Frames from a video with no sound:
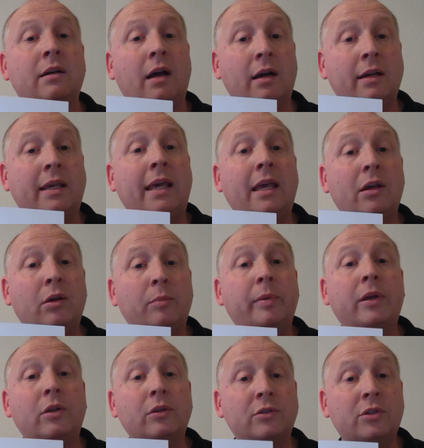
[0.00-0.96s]
a
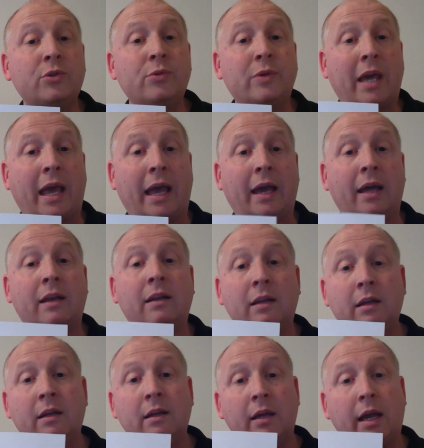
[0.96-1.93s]
keel-billed toucan,
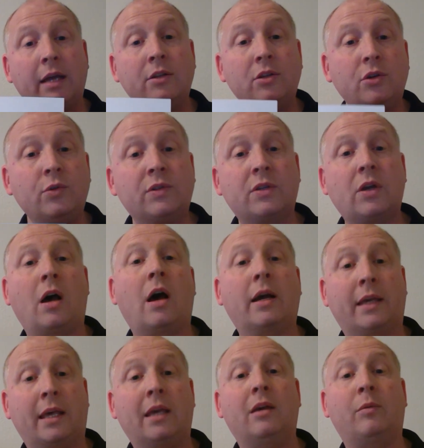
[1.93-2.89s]
and you saw
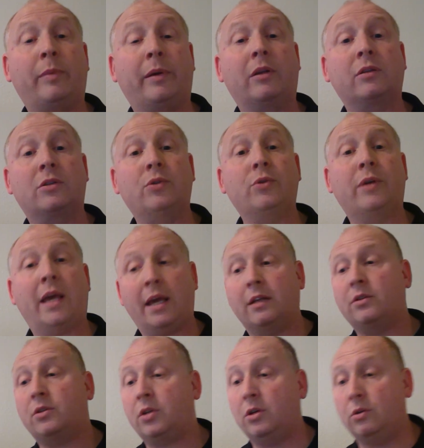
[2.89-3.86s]
a keel-billed
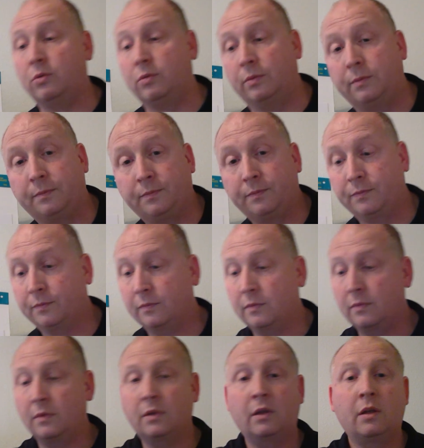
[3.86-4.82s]
toucan too.
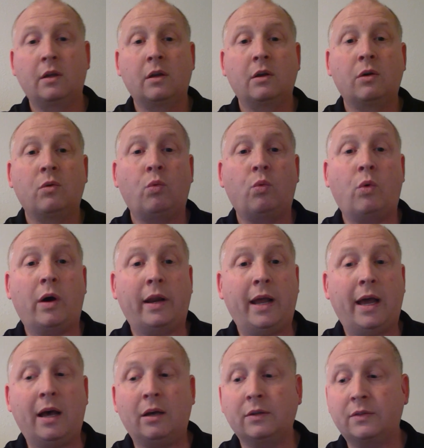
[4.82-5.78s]
What
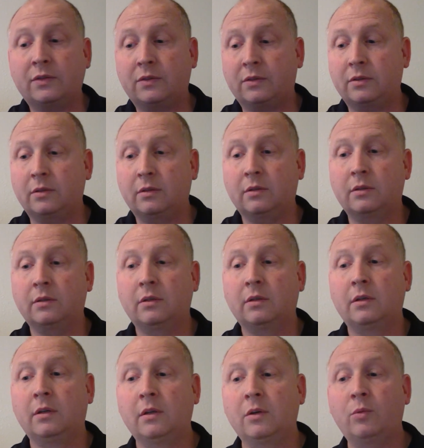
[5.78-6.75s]
else?
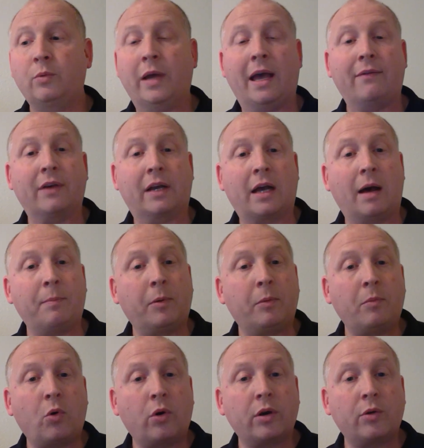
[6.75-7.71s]
We have a couple
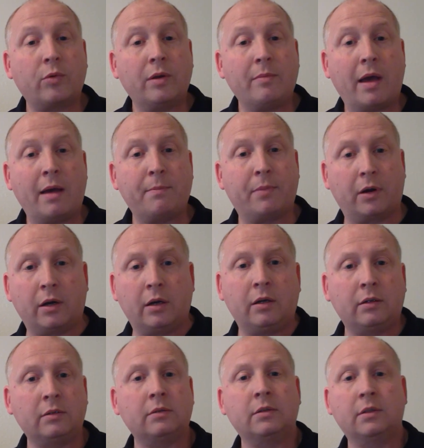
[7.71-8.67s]
more to
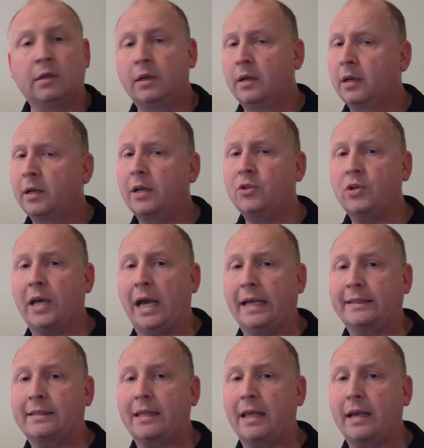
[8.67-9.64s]
remember. Can you
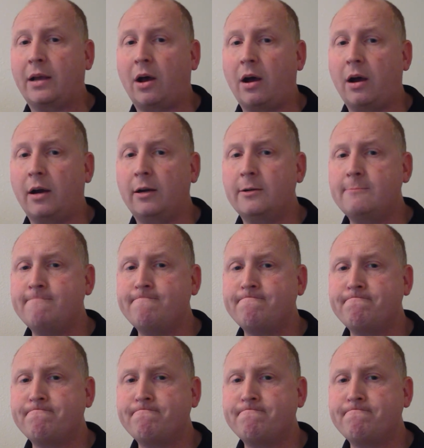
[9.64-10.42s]
guys think hard?